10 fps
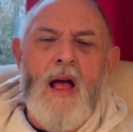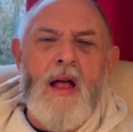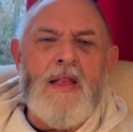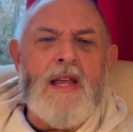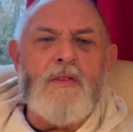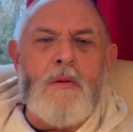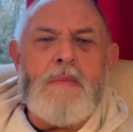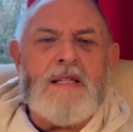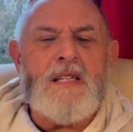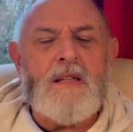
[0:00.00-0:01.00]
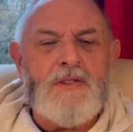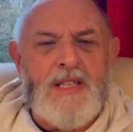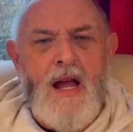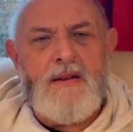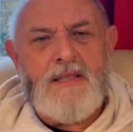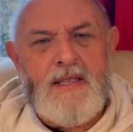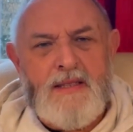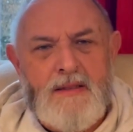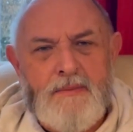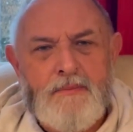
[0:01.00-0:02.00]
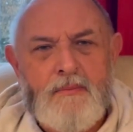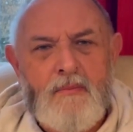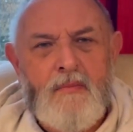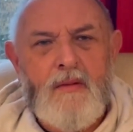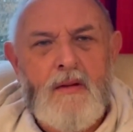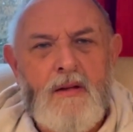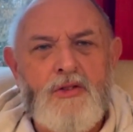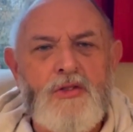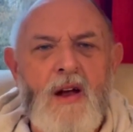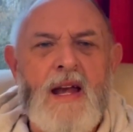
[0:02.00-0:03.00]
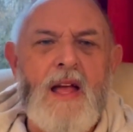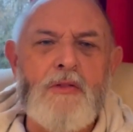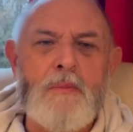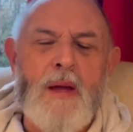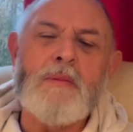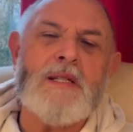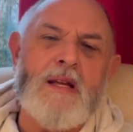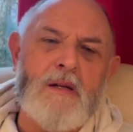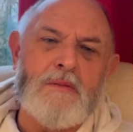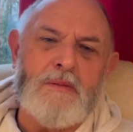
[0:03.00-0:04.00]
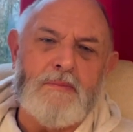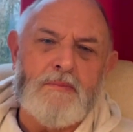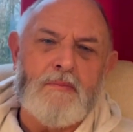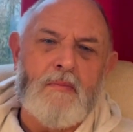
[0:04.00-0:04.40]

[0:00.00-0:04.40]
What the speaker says: and then you've got mental health charities crying out for people to help them.